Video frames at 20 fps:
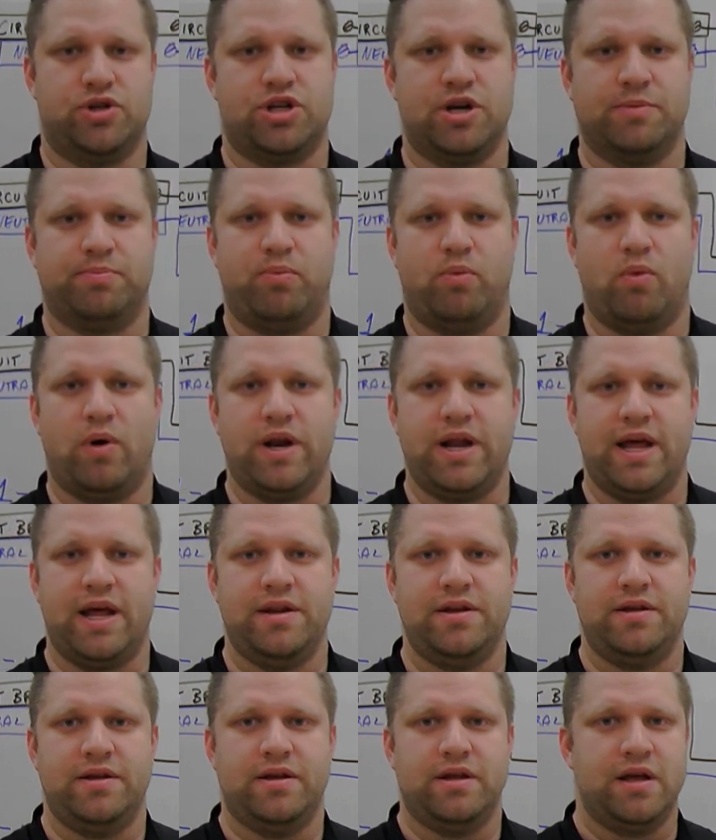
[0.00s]
You strip one
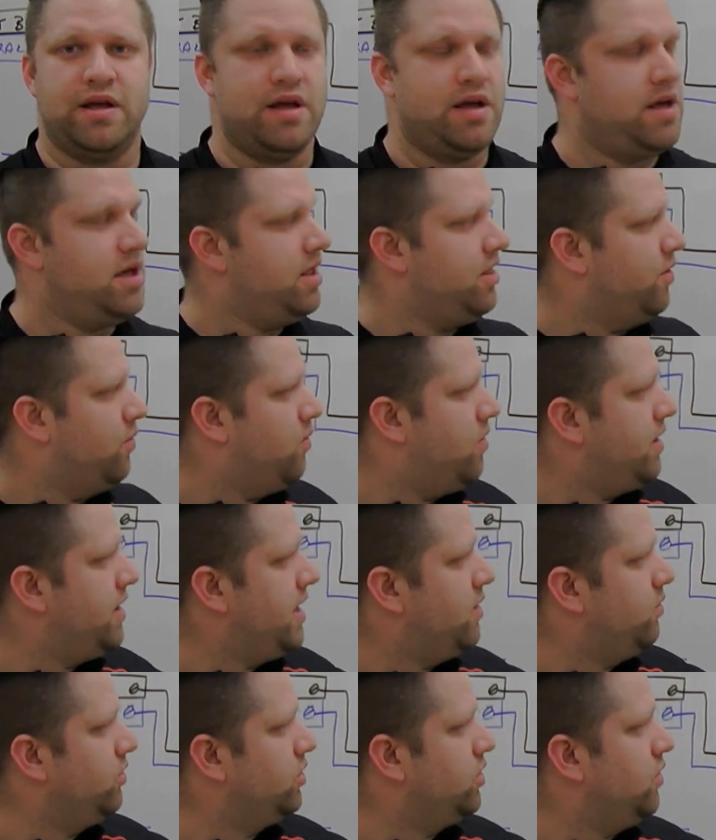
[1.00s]
end, the
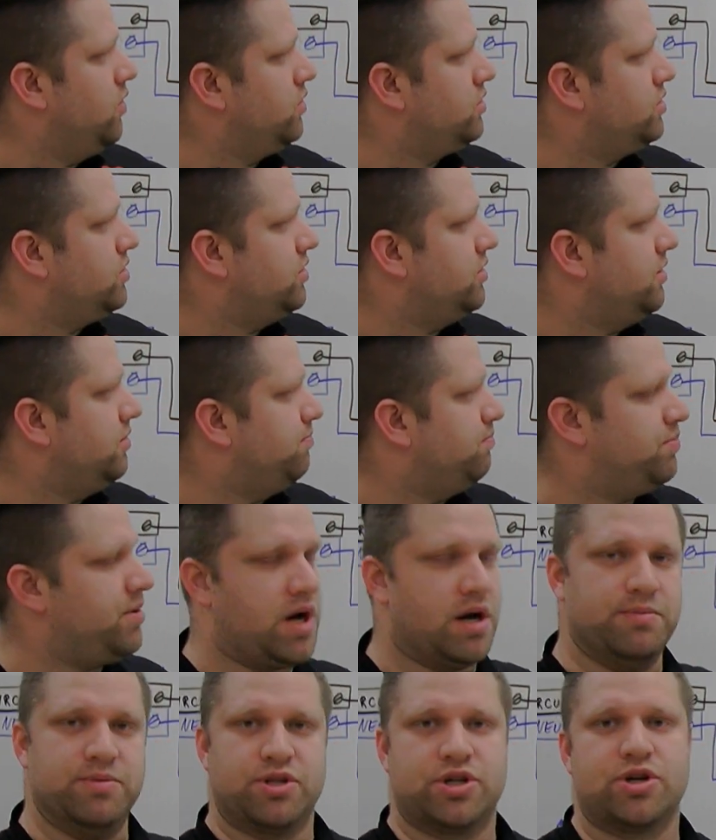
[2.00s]
one end will go to the
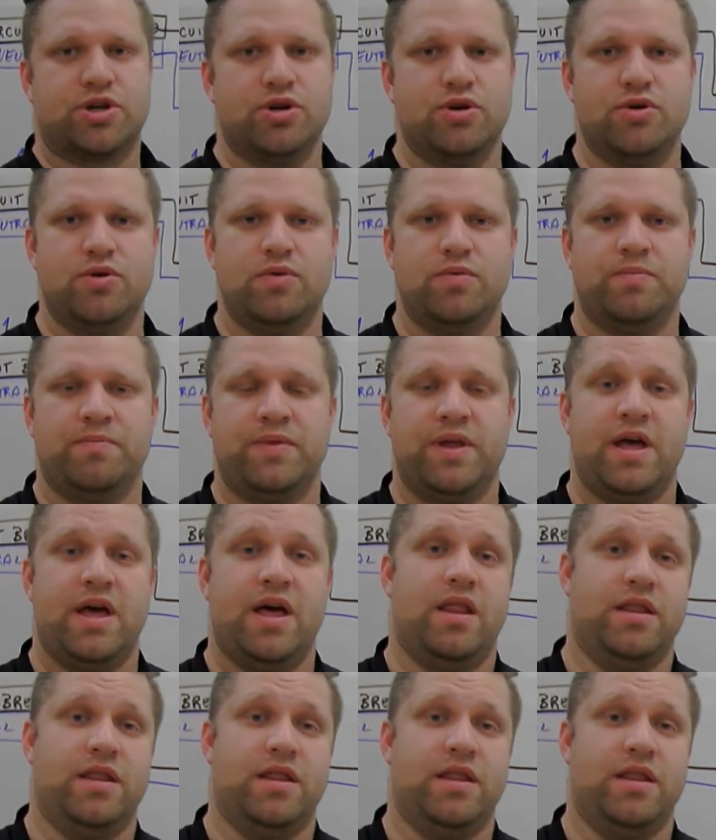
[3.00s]
bottom screw,